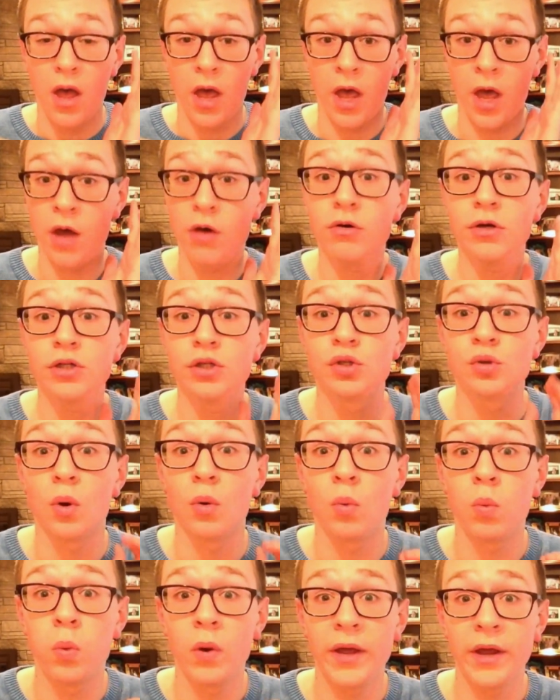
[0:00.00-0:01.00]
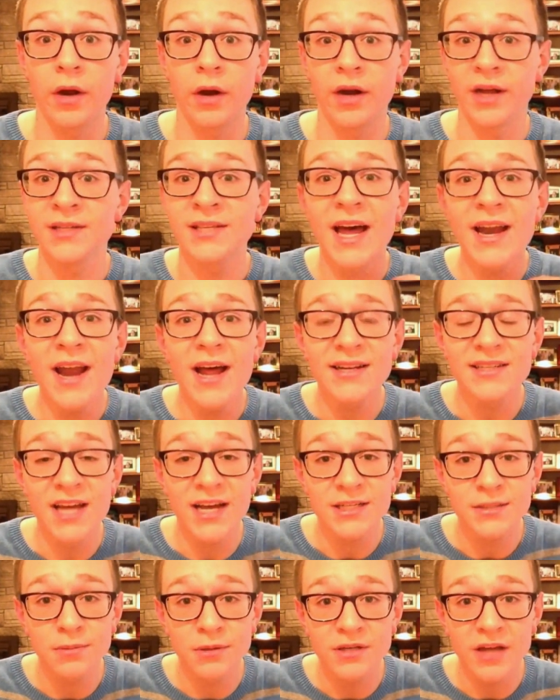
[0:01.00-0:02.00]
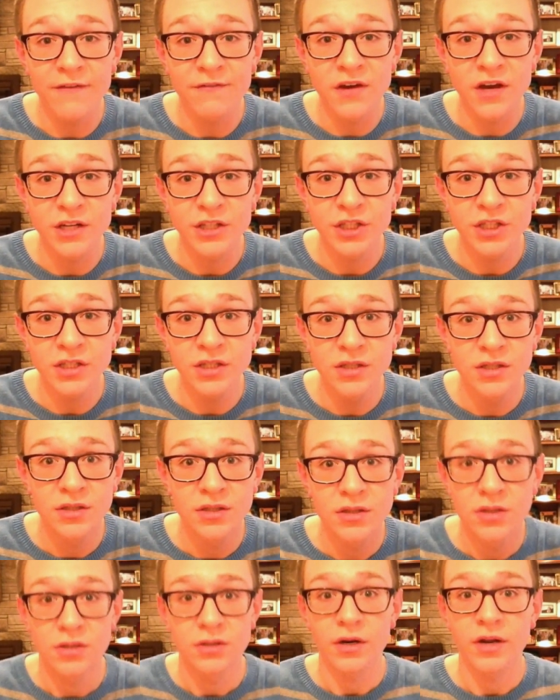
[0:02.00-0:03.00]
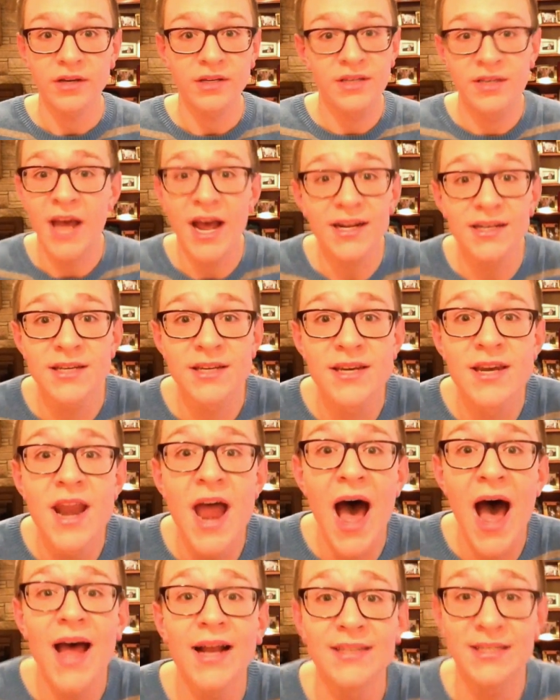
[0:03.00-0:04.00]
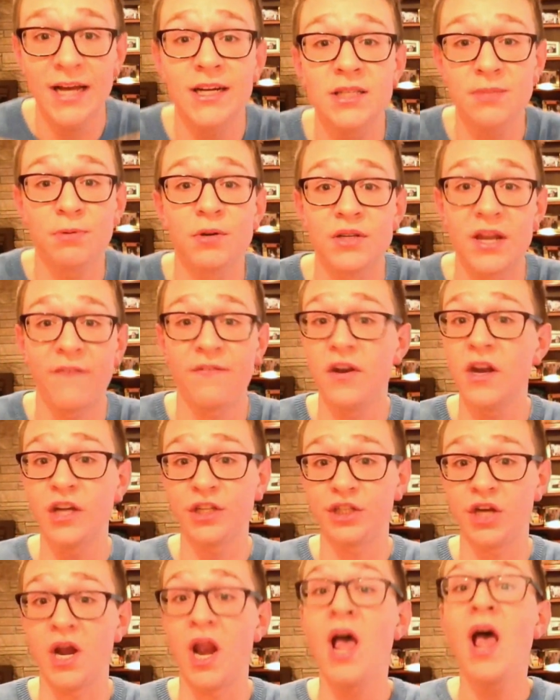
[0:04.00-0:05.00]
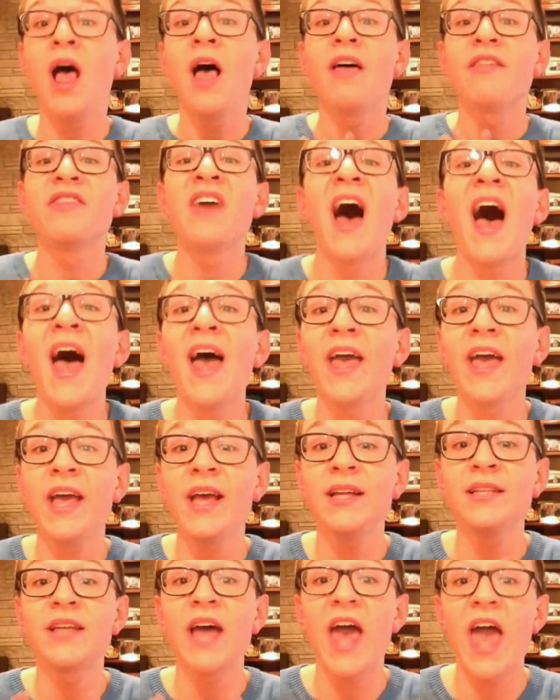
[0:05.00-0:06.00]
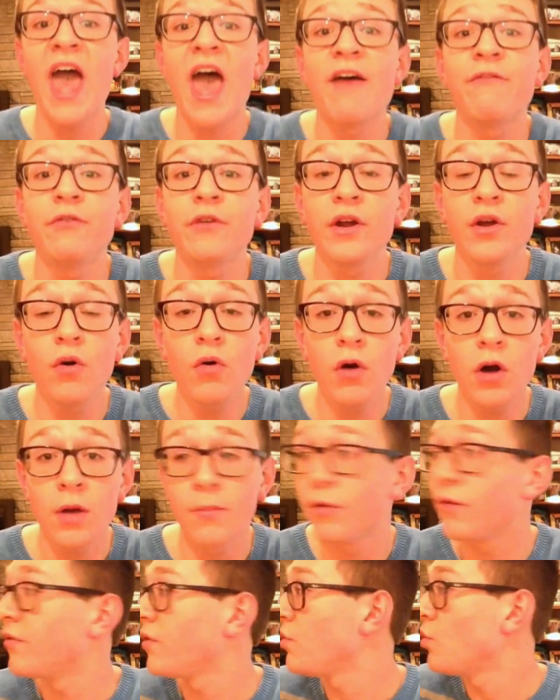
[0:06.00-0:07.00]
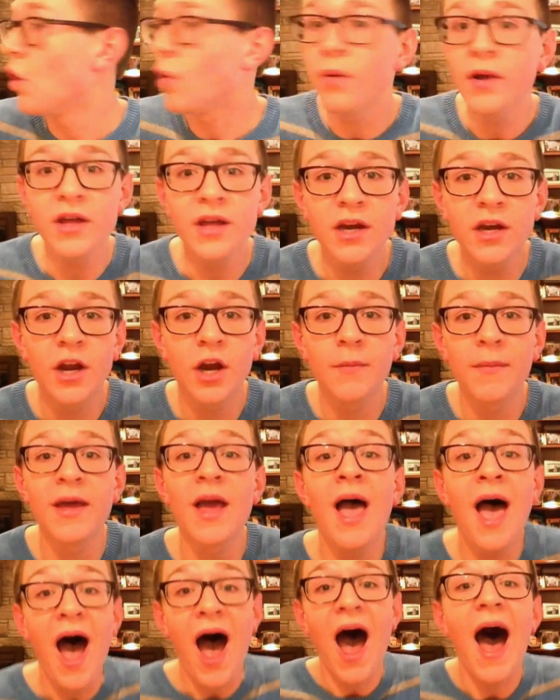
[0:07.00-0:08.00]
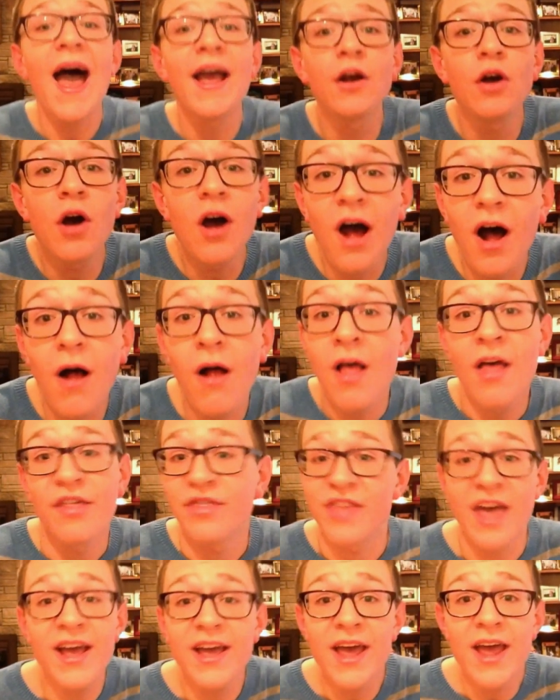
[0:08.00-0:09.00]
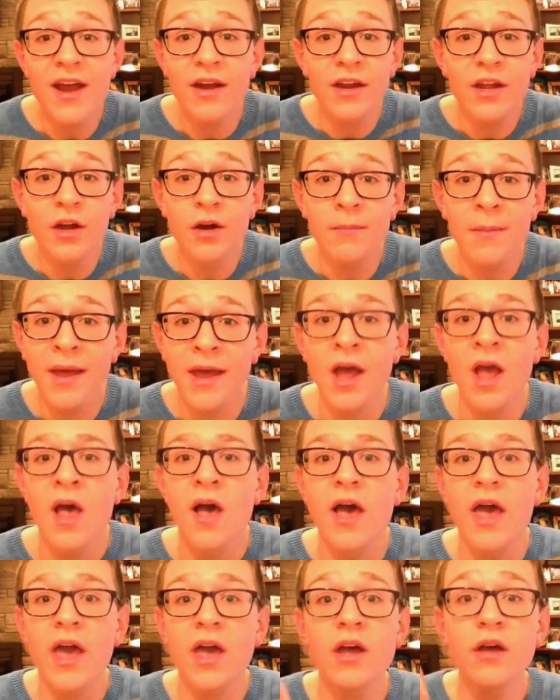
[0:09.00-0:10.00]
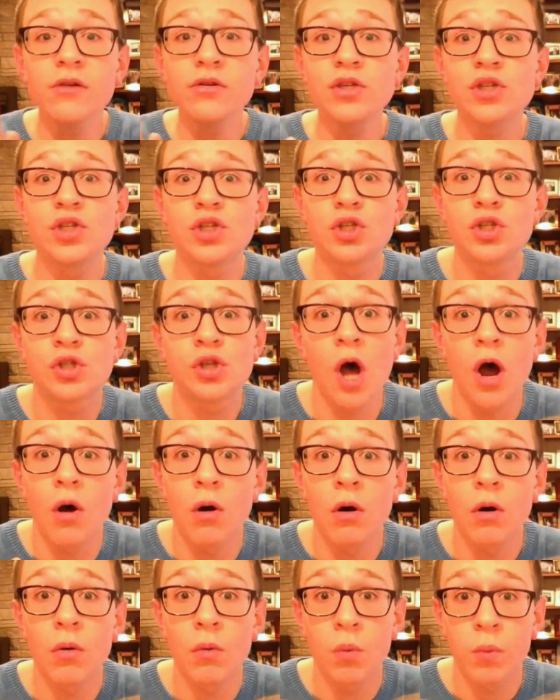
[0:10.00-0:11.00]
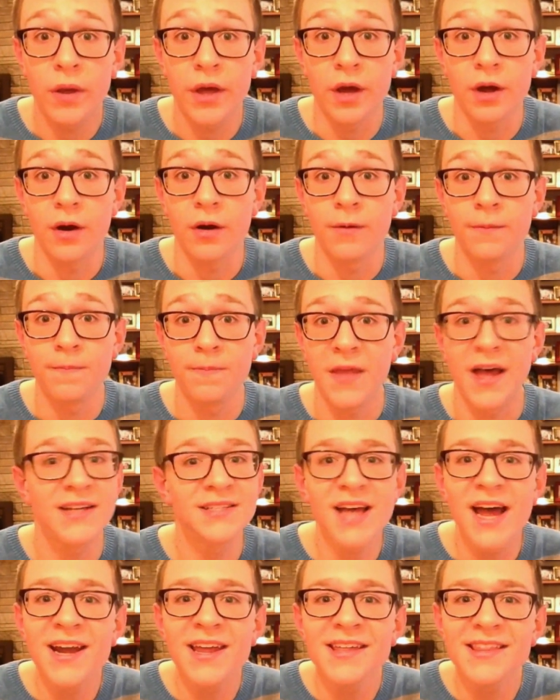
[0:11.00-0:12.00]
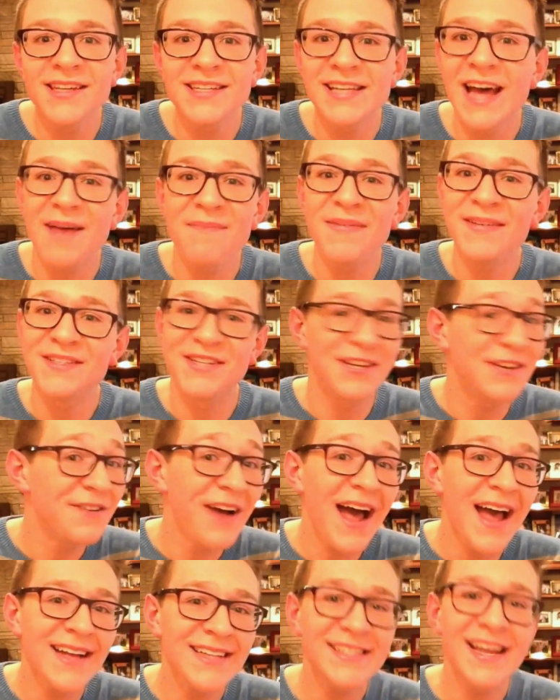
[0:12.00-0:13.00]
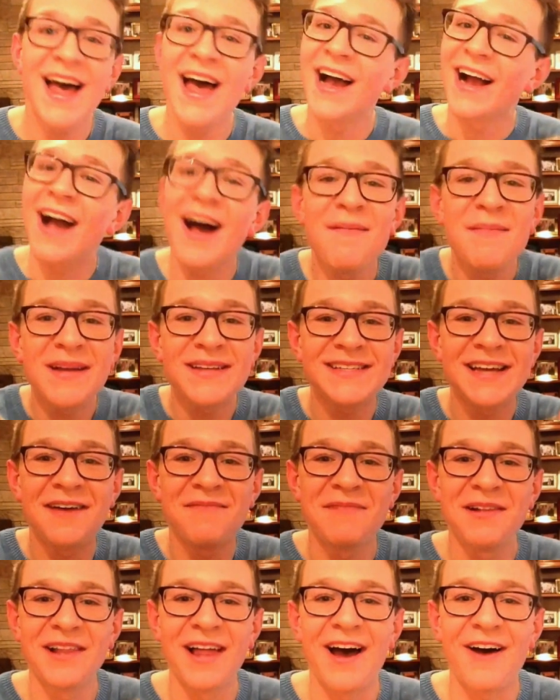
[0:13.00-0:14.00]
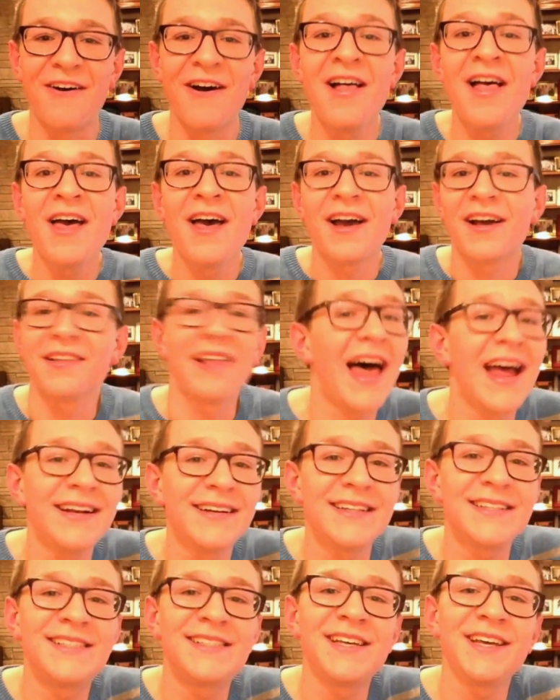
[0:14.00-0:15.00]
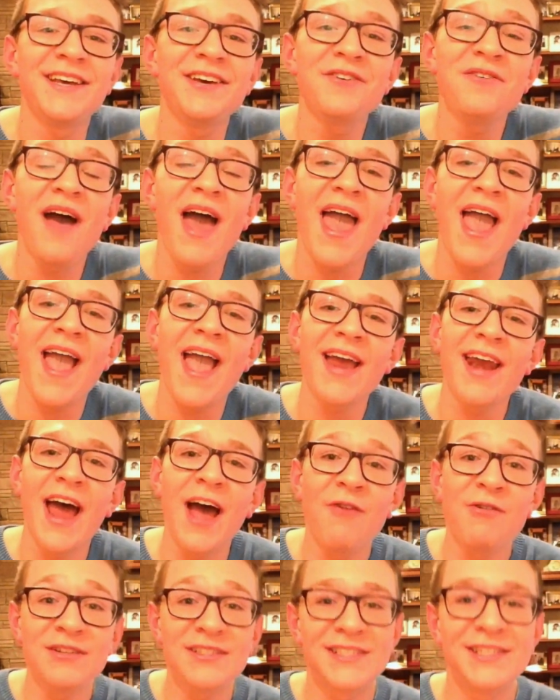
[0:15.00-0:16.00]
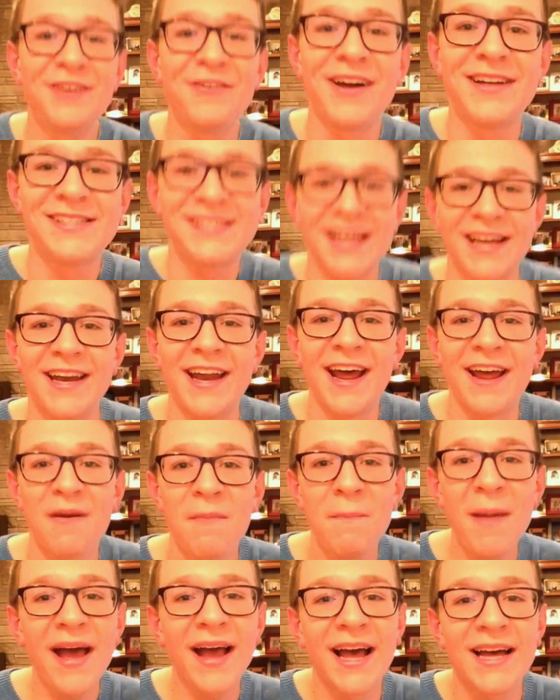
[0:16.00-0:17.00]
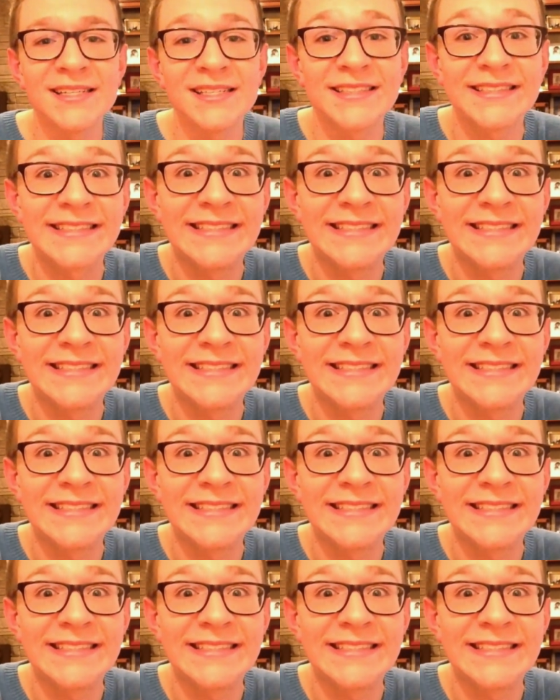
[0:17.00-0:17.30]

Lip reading: It was weird. Is that not textbook definition? Not textbook definition. That is every horror movie. Nobody can hear me. I call, they can't hear me. It is so weird. Has any of this happened to you guys? Comment down below. Glad to see you, and I will see you on Sunday. Bye, guys.